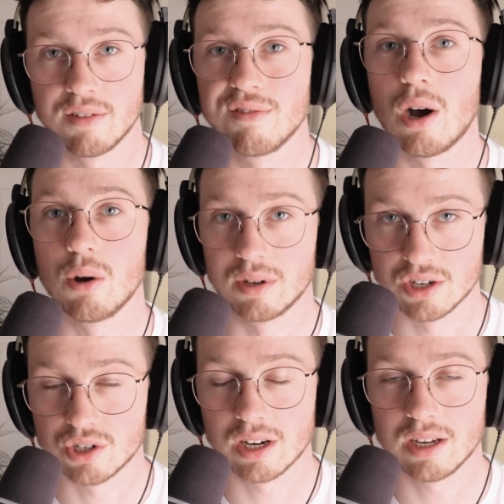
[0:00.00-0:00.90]
the file
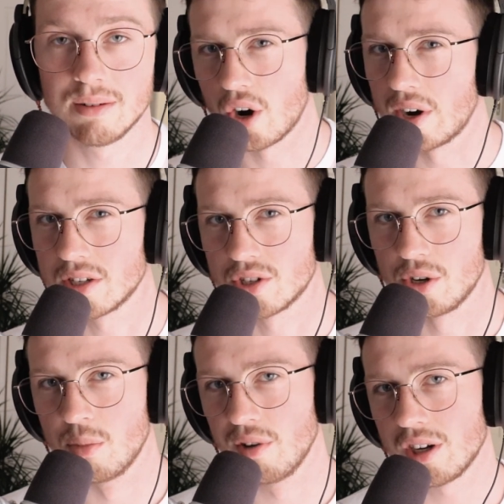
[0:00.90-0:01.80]
initially. All right, so
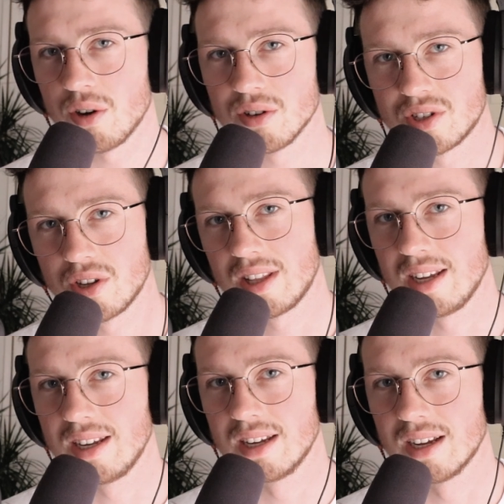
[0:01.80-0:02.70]
moving on to
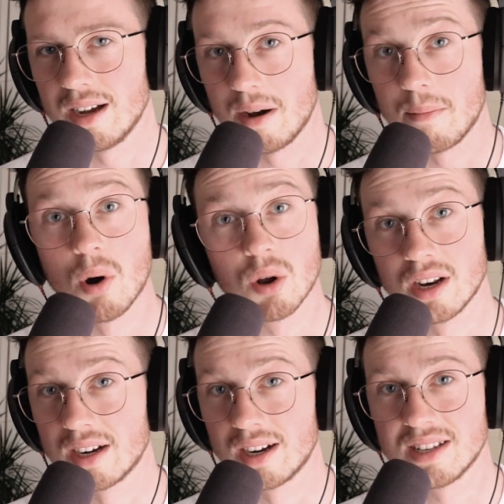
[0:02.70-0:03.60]
the
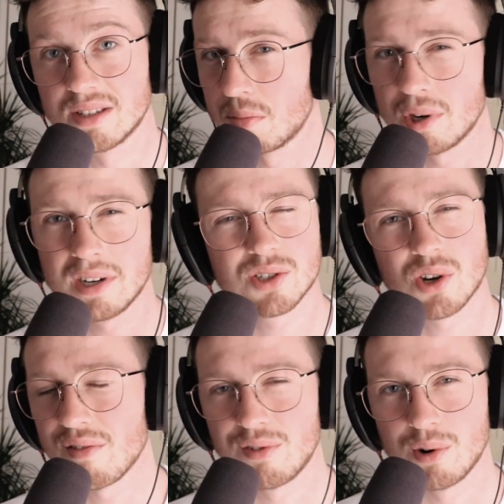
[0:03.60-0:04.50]
modeling, it's pretty
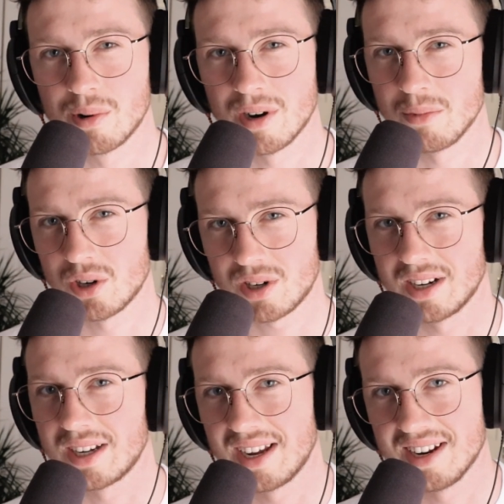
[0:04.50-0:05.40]
straightforward. I'm not going
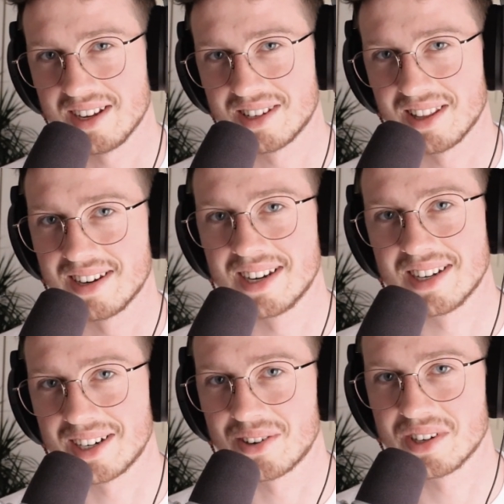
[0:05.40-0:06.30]
to get into the
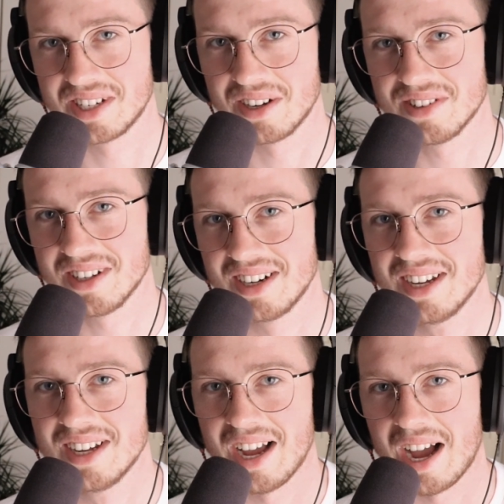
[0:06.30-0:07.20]
nitty gritty of it,
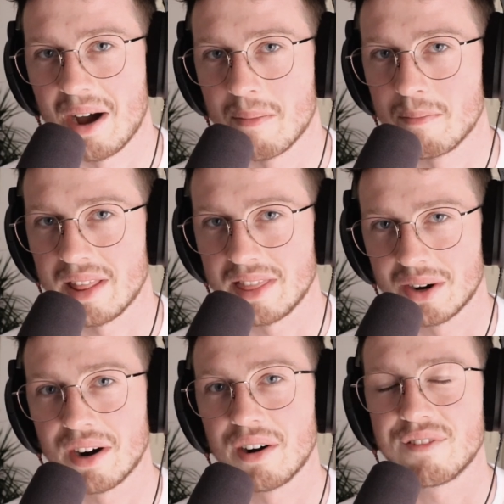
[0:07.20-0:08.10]
but
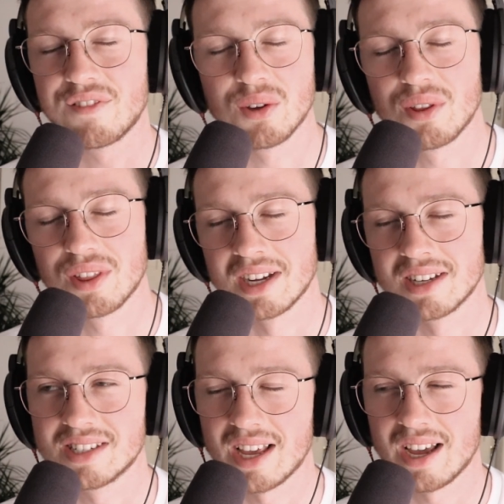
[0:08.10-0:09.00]
there are a few
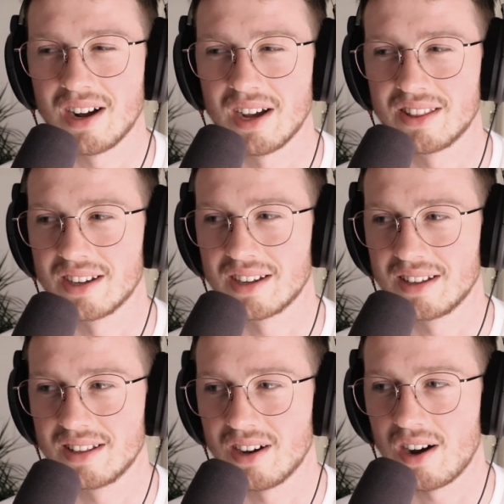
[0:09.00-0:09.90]
things that I think
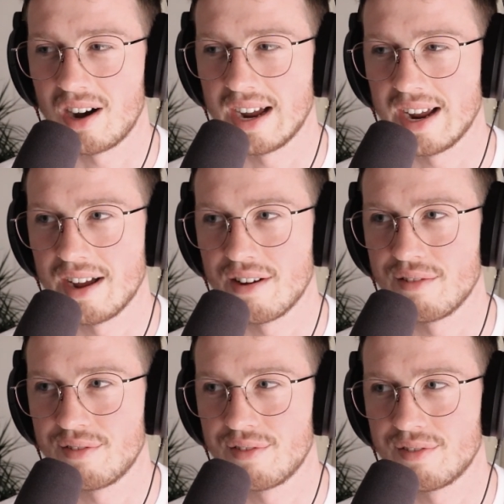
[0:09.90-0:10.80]
I have